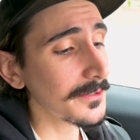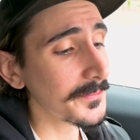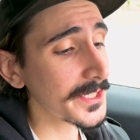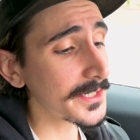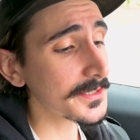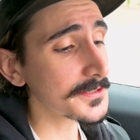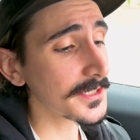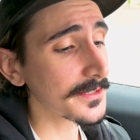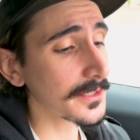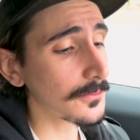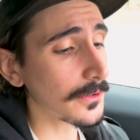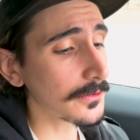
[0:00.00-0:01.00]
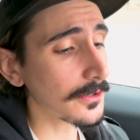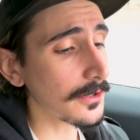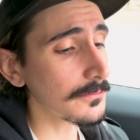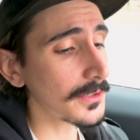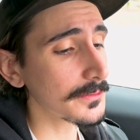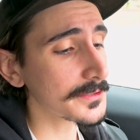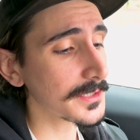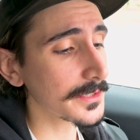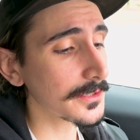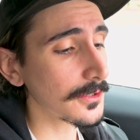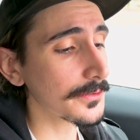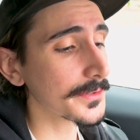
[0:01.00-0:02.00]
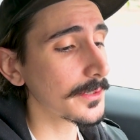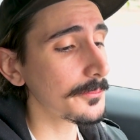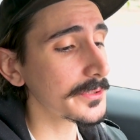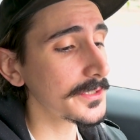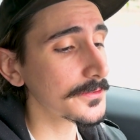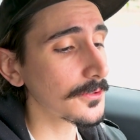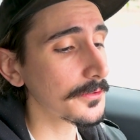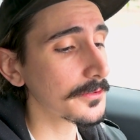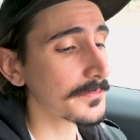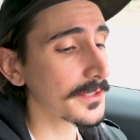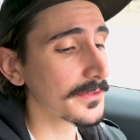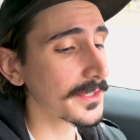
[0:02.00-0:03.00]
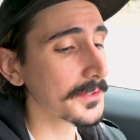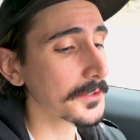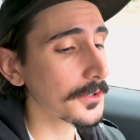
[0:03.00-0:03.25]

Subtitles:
Pinkett said that while Caldwell was let go, the company told him that they had